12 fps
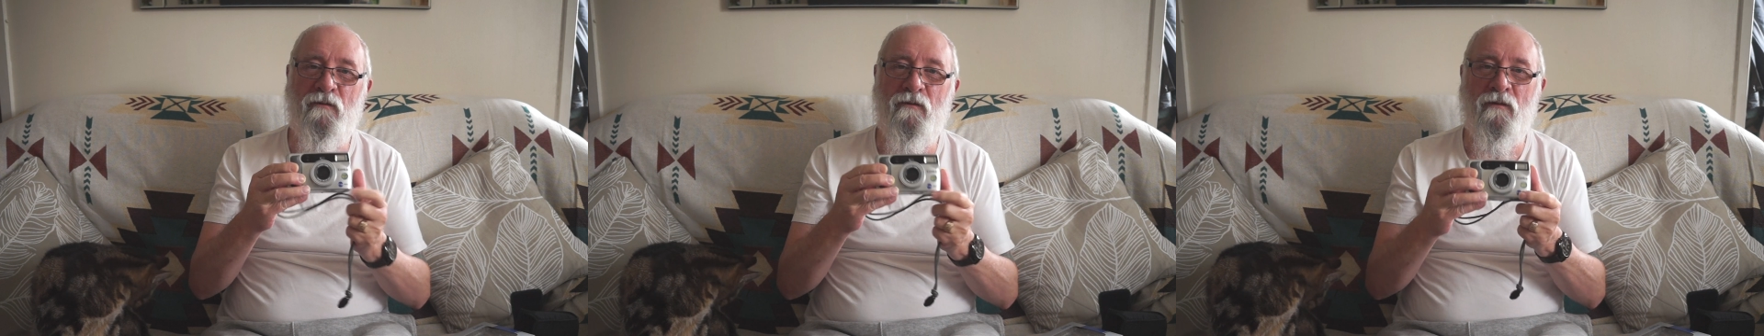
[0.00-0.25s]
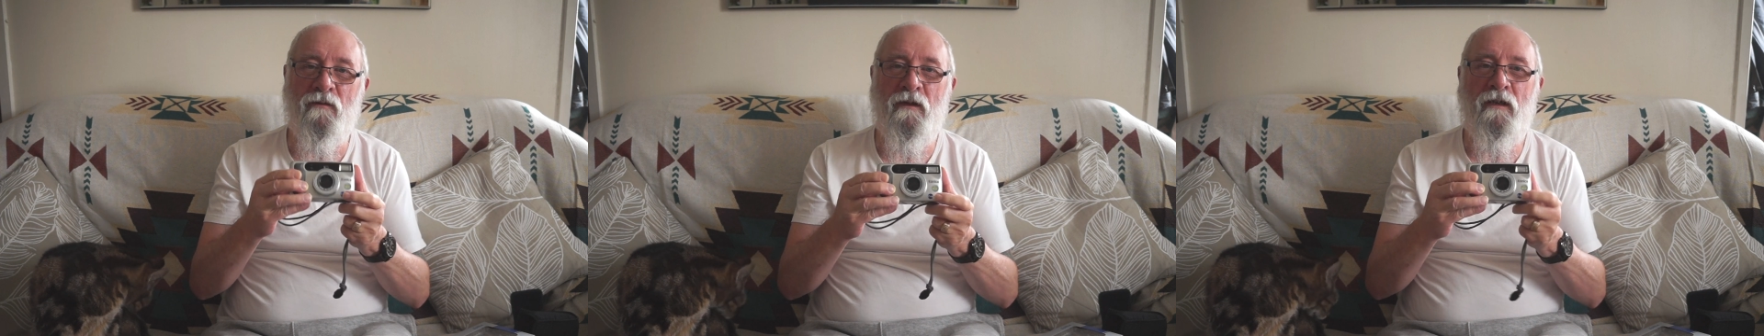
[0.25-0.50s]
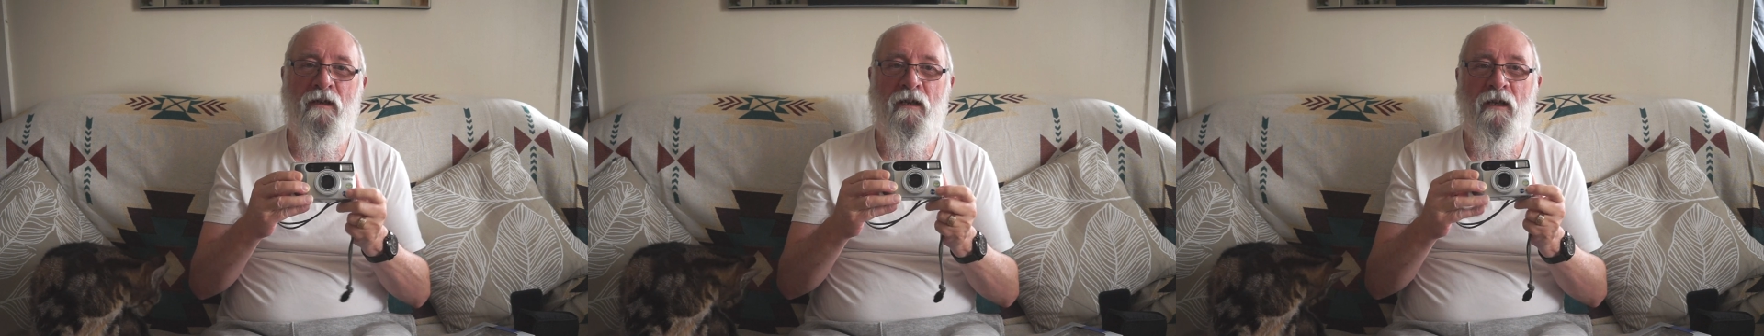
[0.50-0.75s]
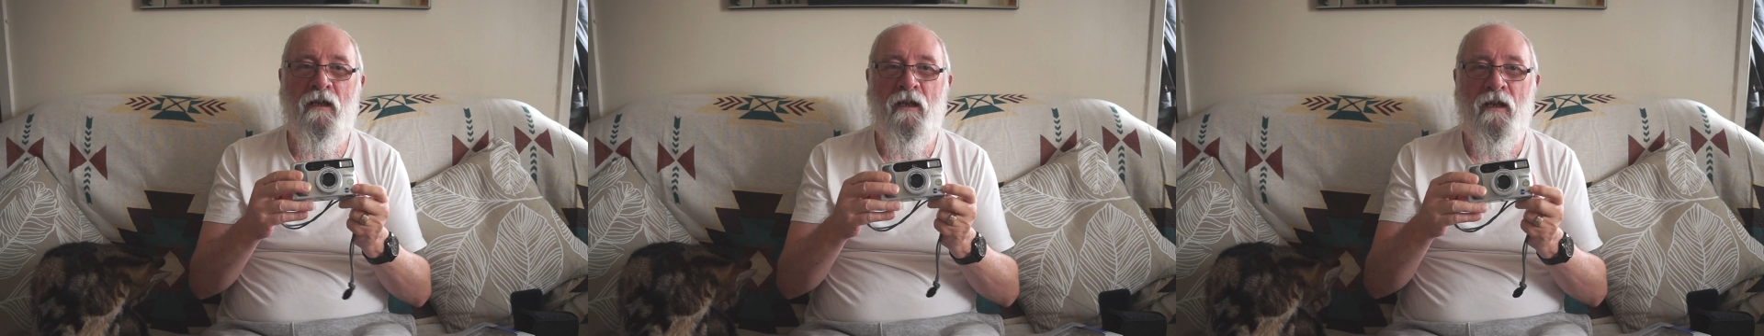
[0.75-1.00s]
all.
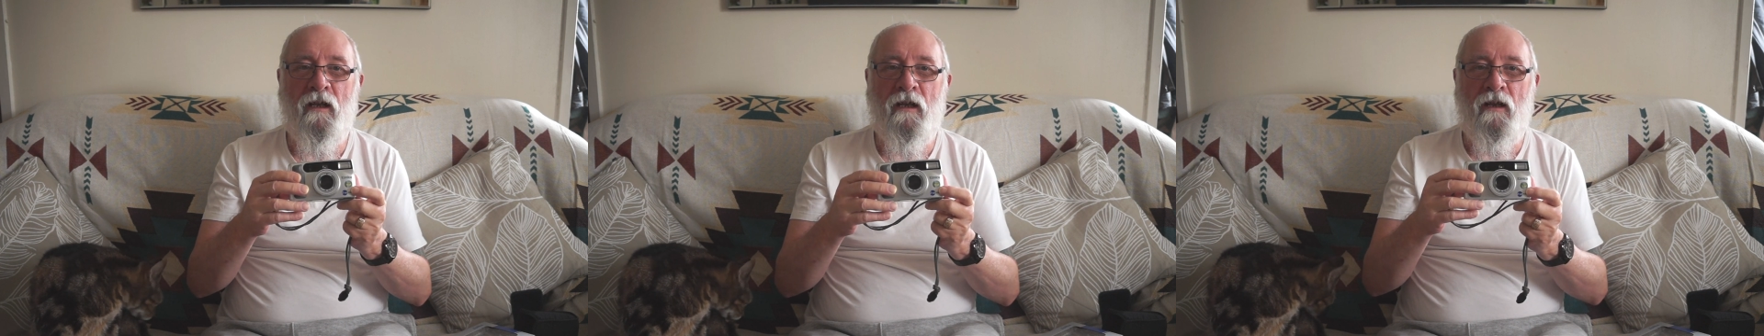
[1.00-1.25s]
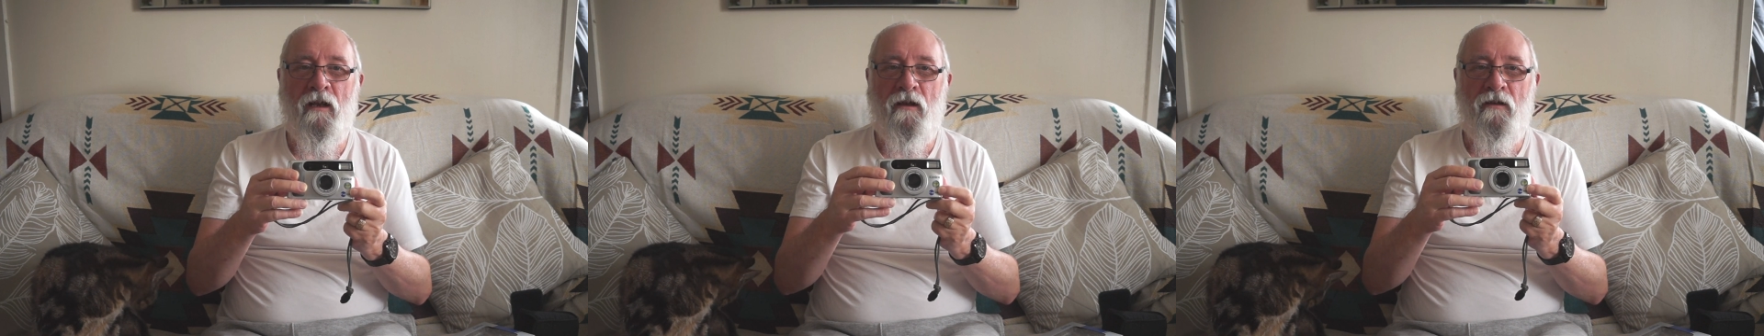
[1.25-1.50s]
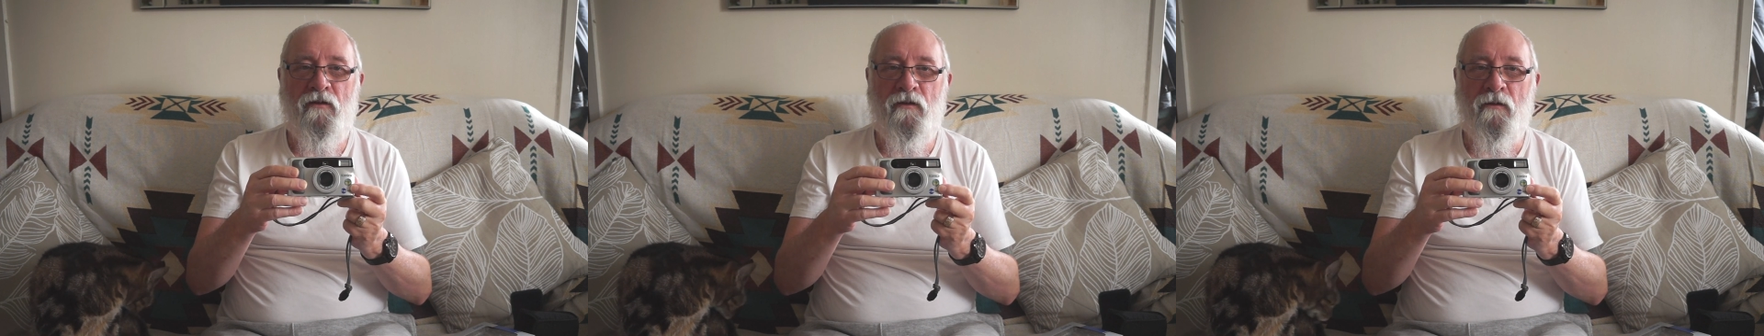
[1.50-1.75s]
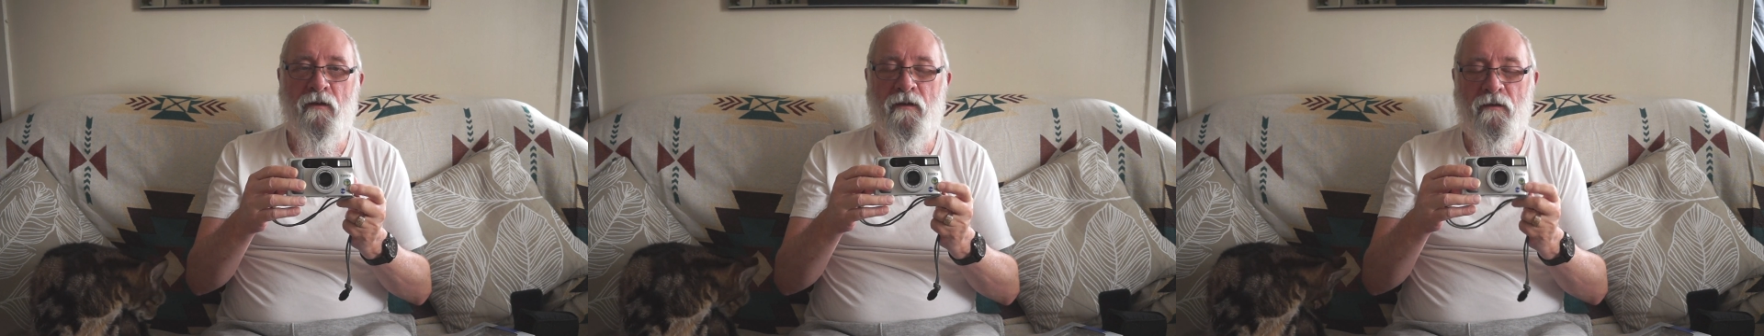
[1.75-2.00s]
The
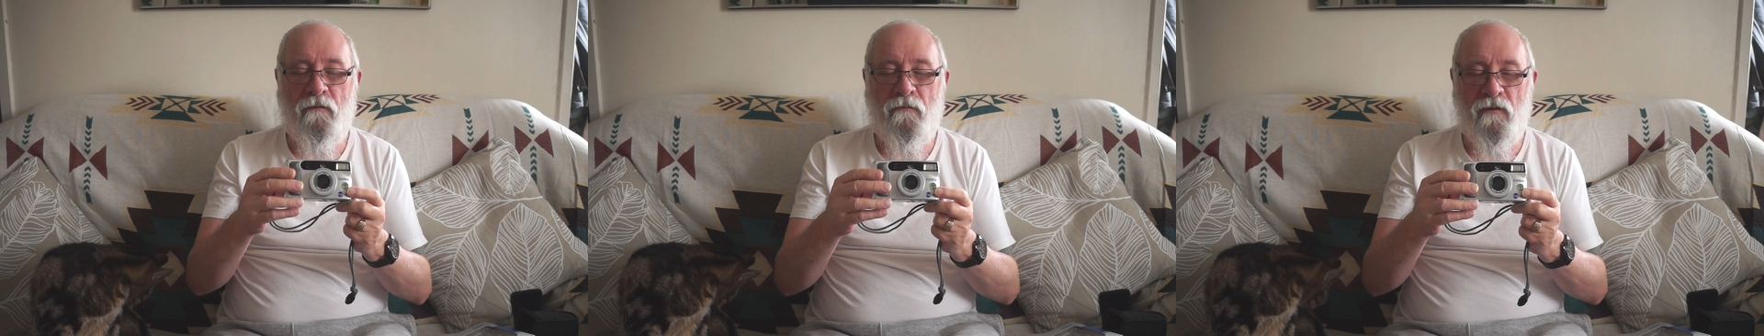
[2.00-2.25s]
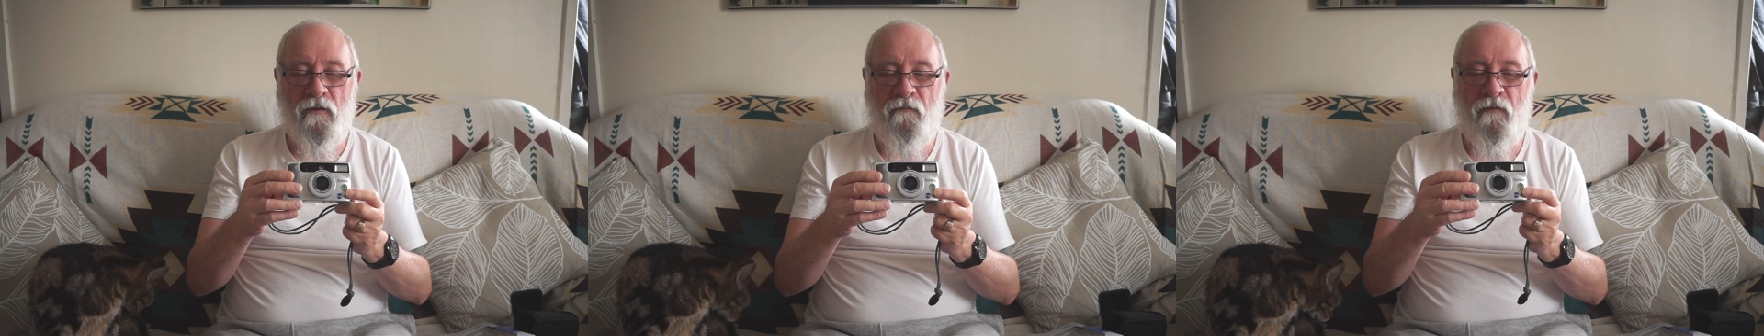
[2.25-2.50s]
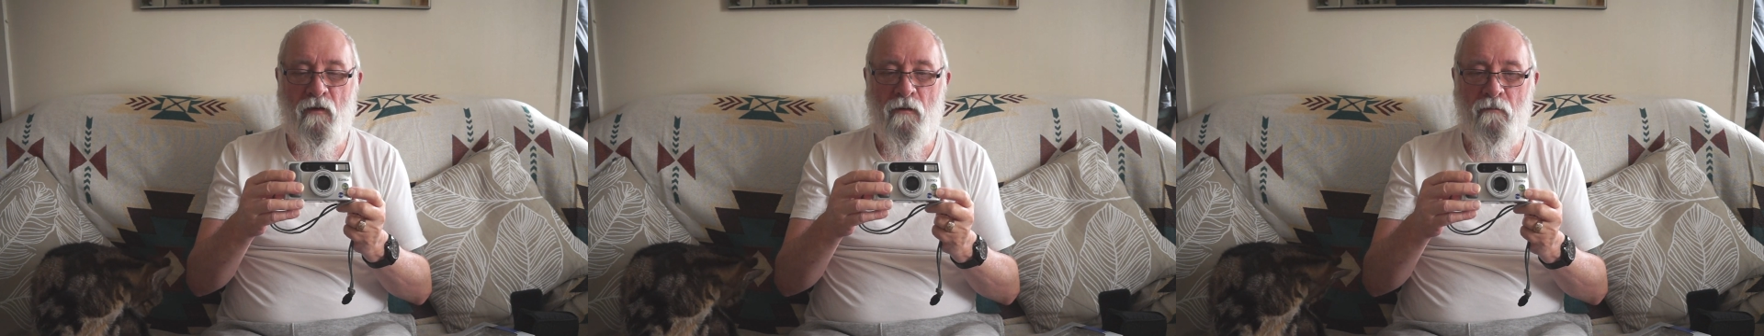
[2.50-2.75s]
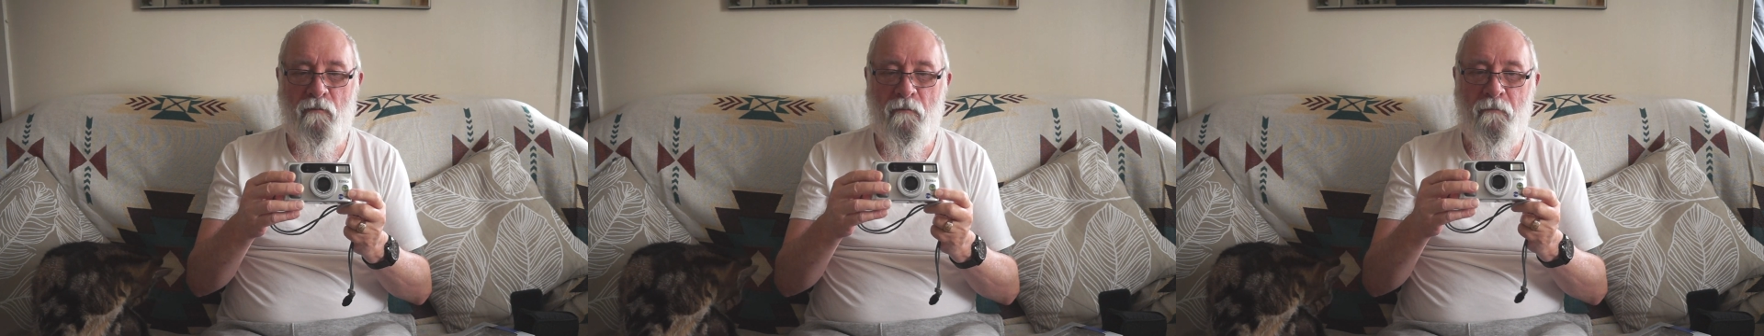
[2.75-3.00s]
shutter goes
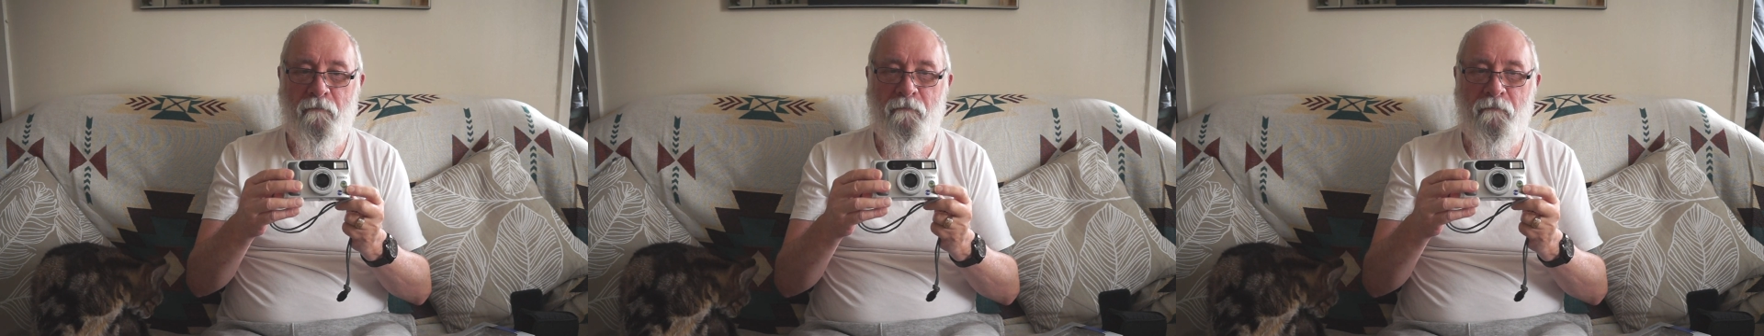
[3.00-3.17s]
from